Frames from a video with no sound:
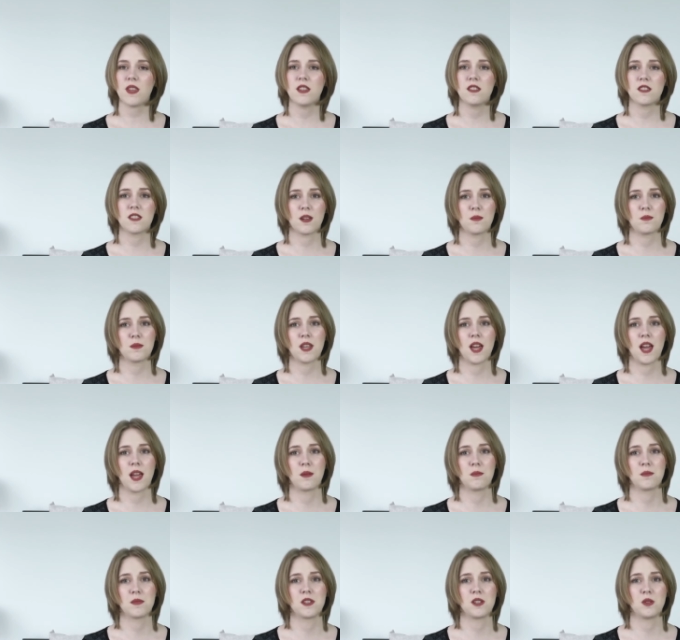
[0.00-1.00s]

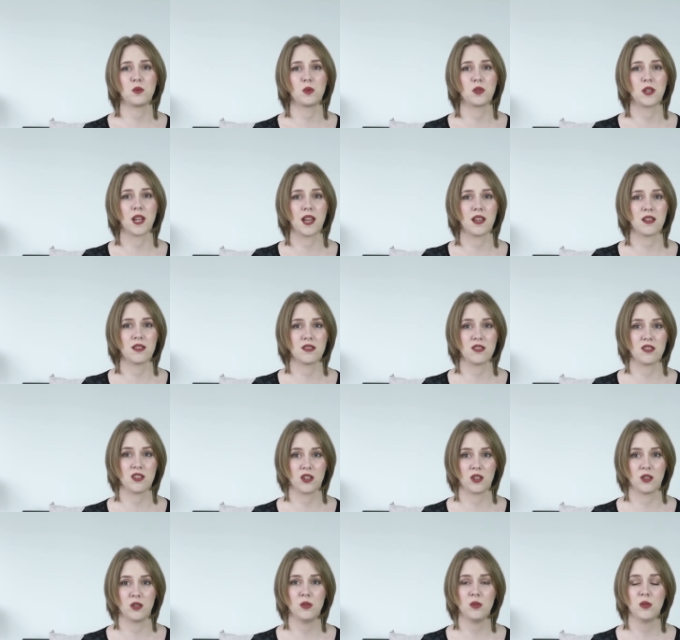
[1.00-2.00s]
Sometimes you will get
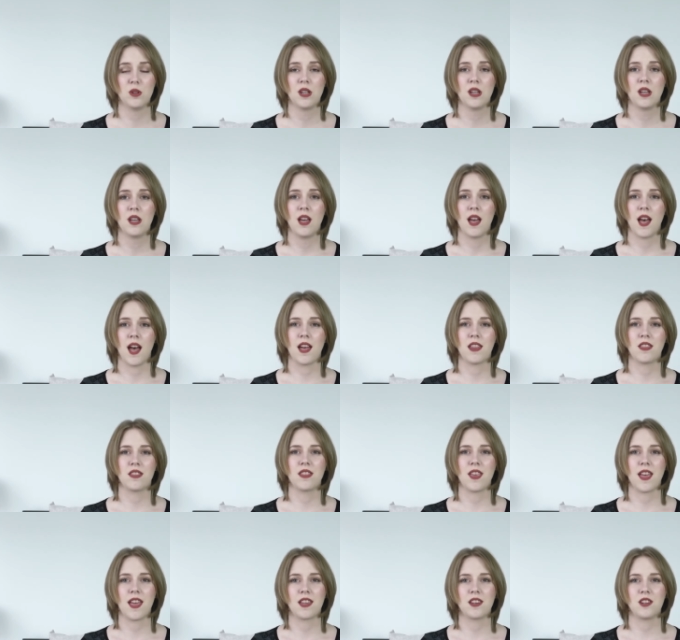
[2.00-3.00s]
two, and
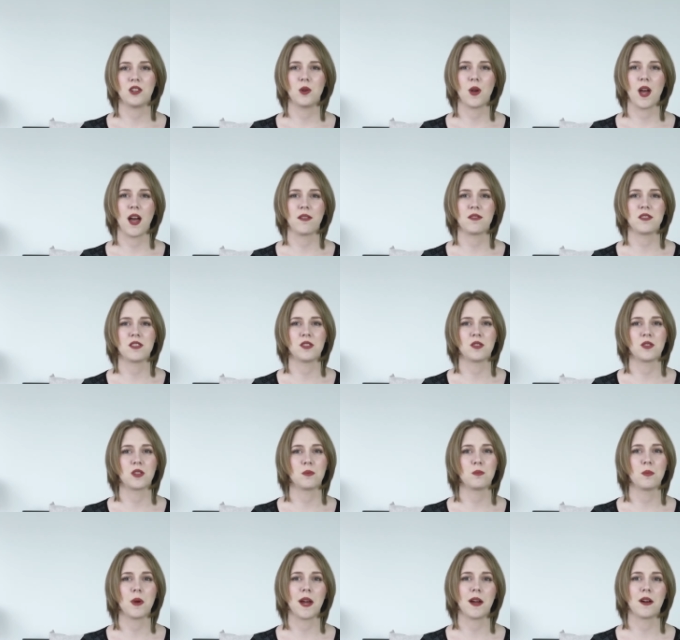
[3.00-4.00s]
then you have to
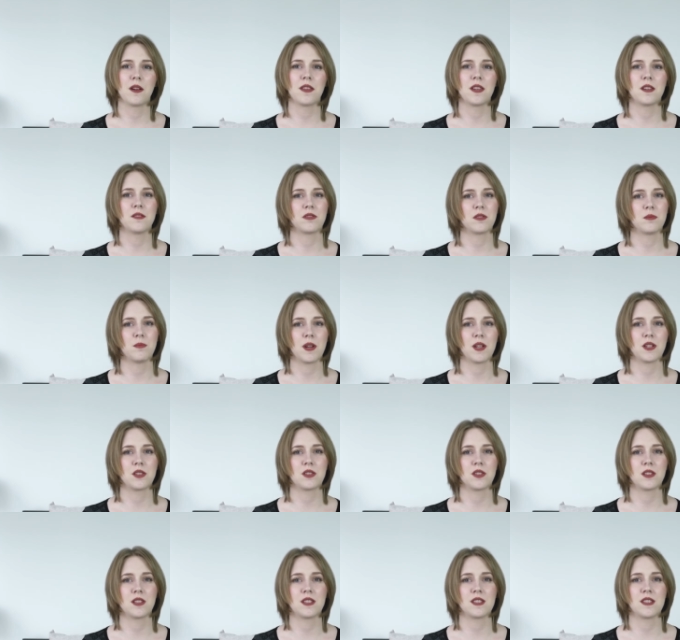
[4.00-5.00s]
compare the
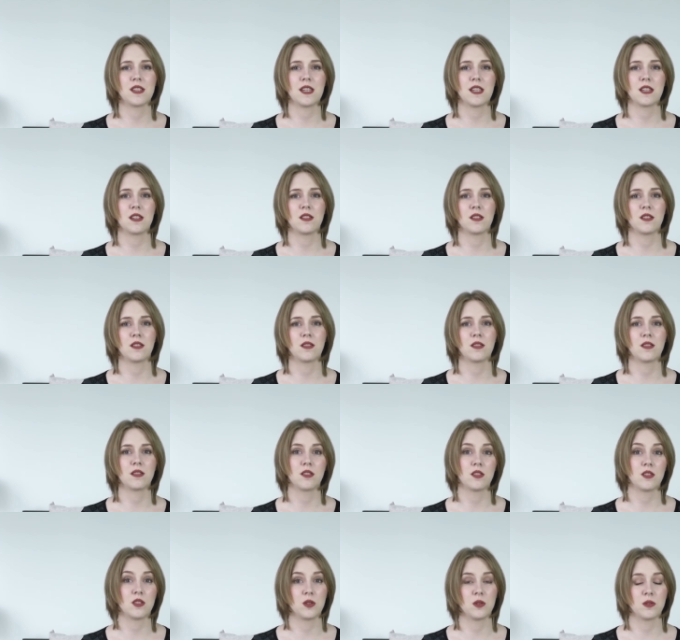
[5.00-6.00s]
information that's in
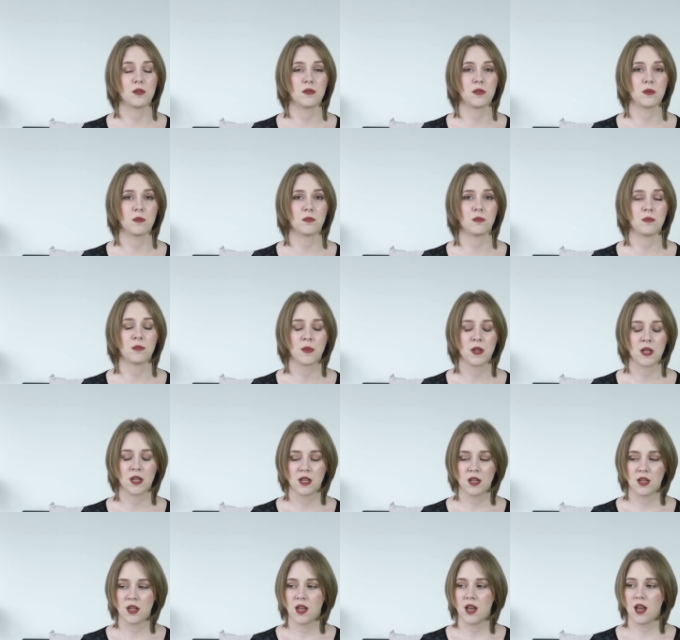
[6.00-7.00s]
the two of them.
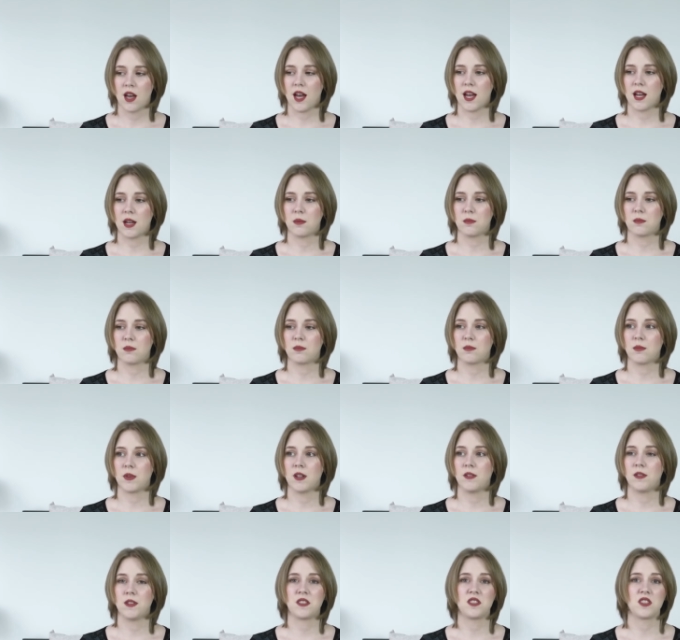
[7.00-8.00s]

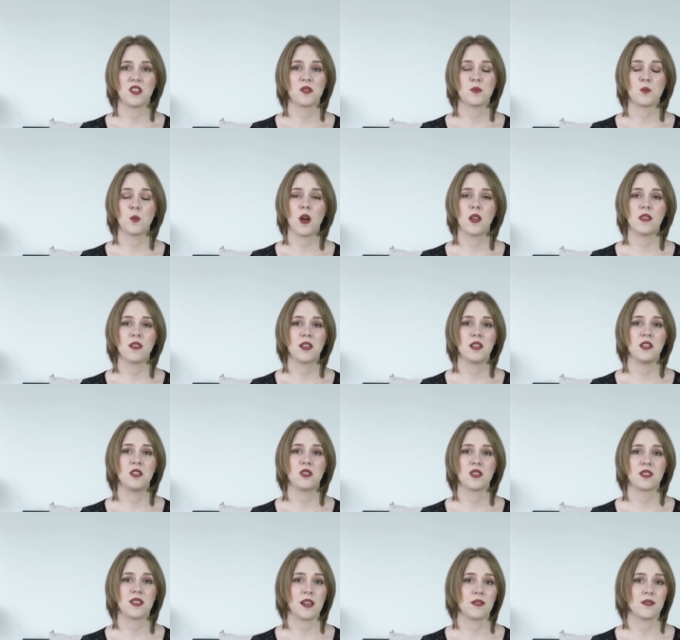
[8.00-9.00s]
If it's just one, then you
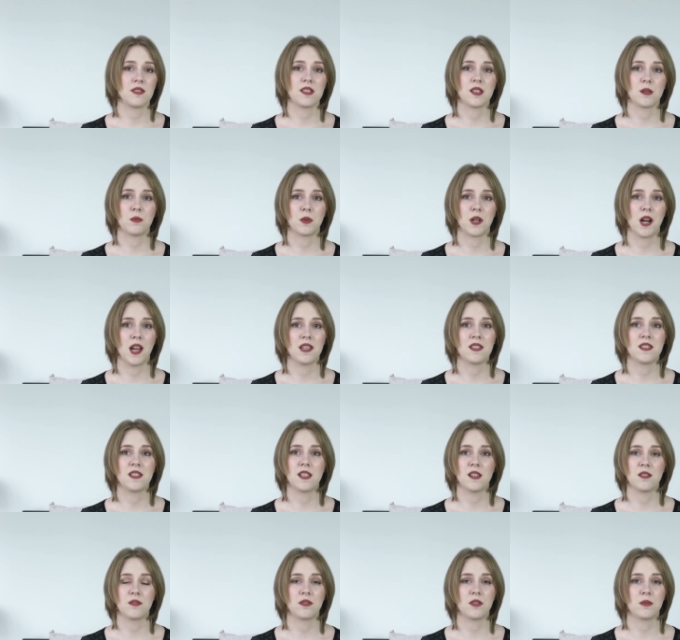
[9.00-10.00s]
just have to summarize the
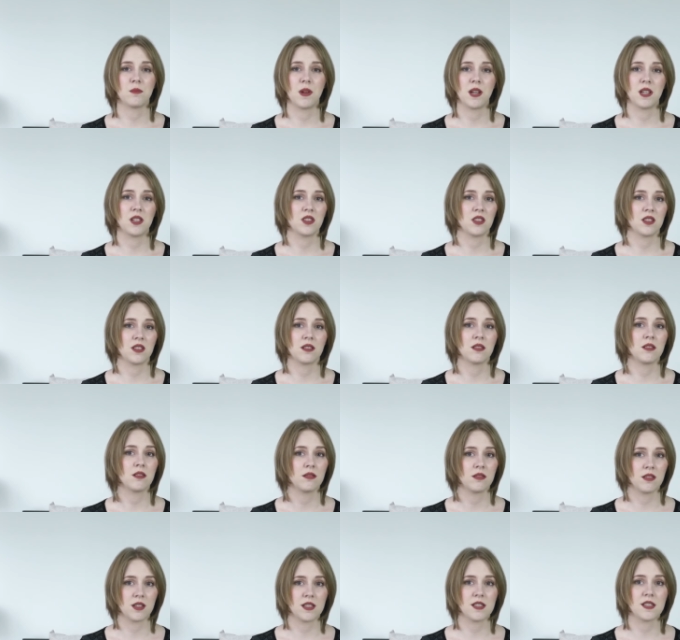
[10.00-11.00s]
information
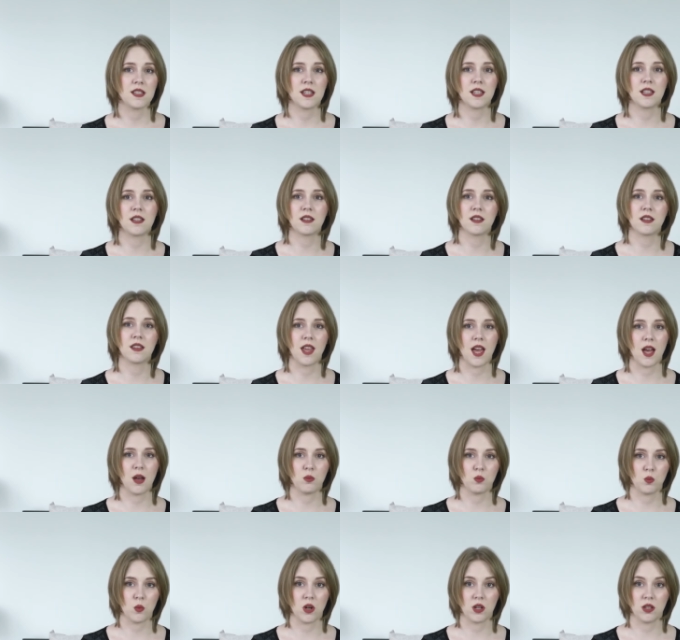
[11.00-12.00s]
that's in that
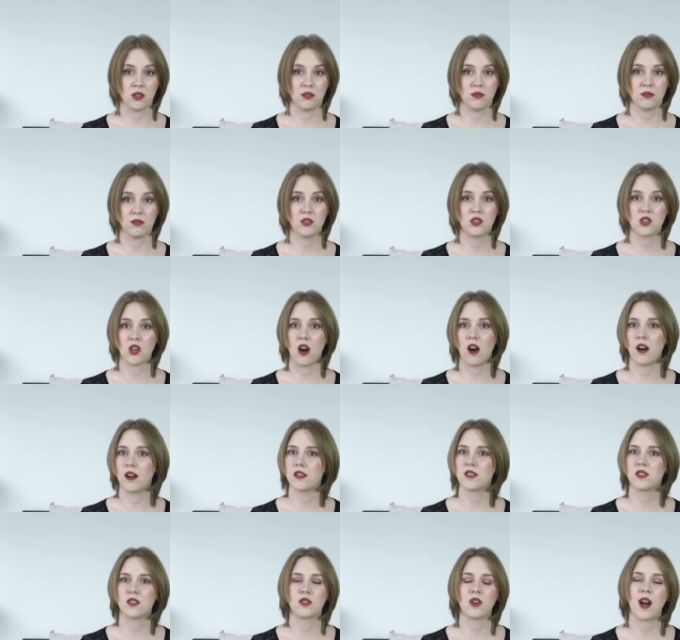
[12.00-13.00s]
one
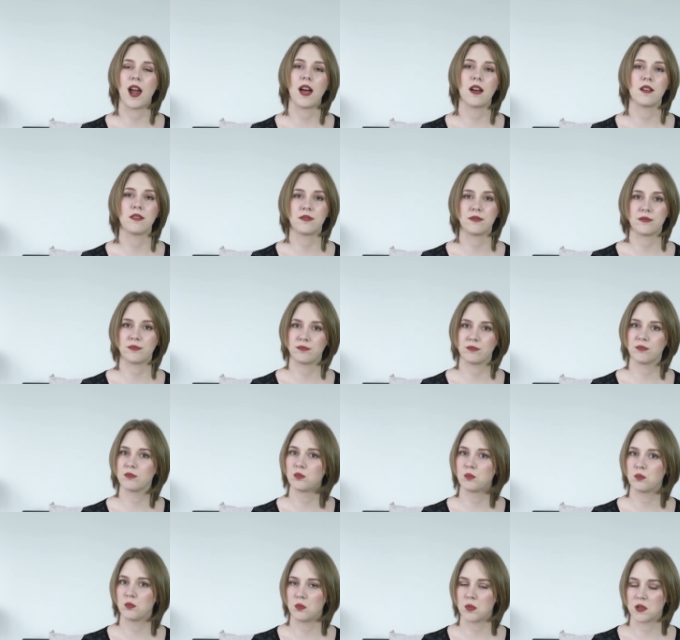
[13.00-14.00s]
chart, graph,
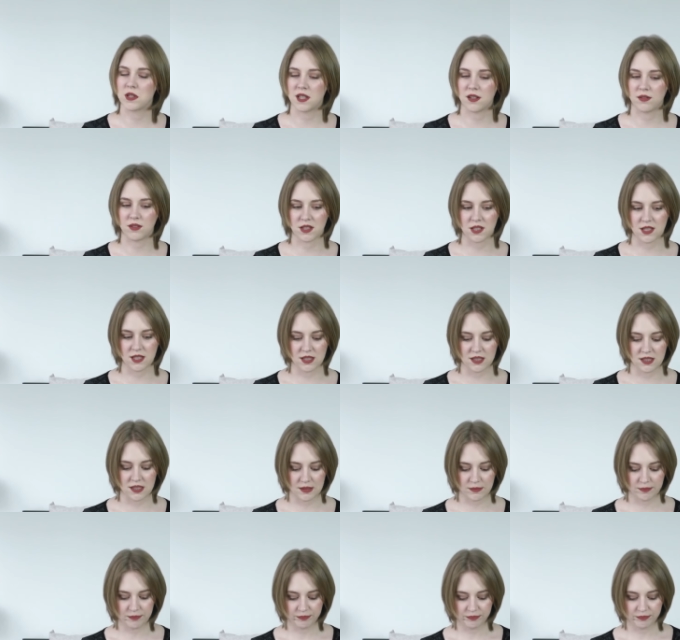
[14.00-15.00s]
whatever it is.